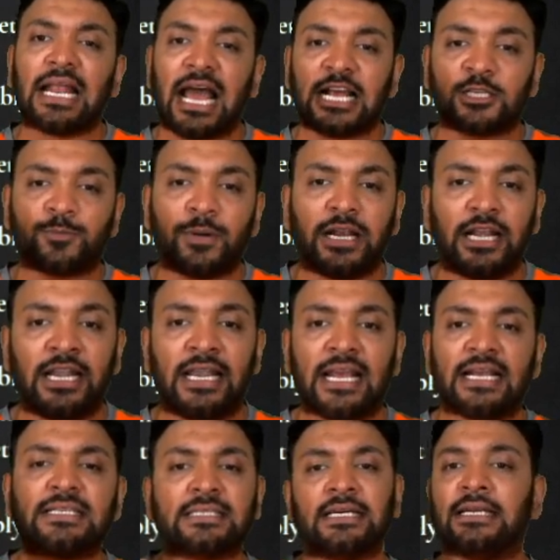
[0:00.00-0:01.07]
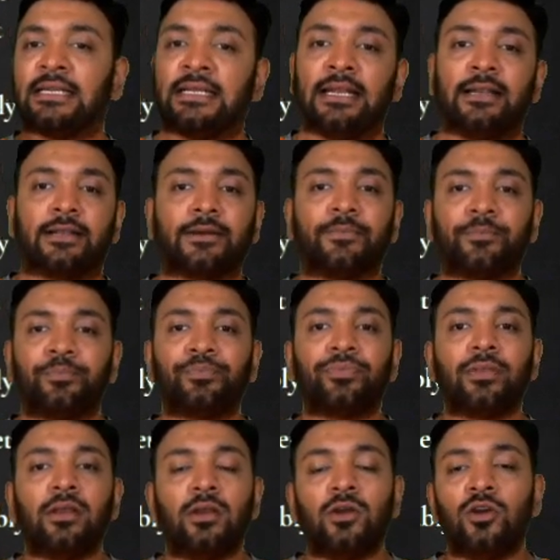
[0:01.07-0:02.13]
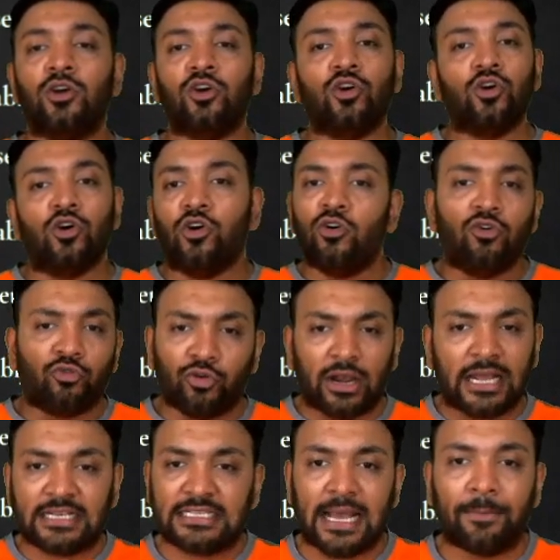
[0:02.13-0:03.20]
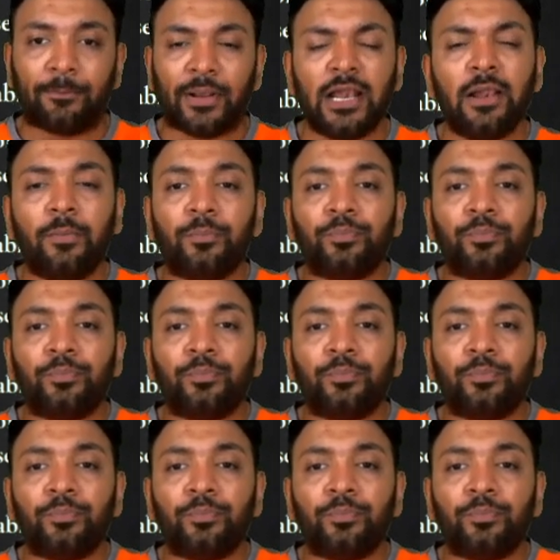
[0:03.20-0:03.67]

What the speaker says: as per Ind AS 38. For example,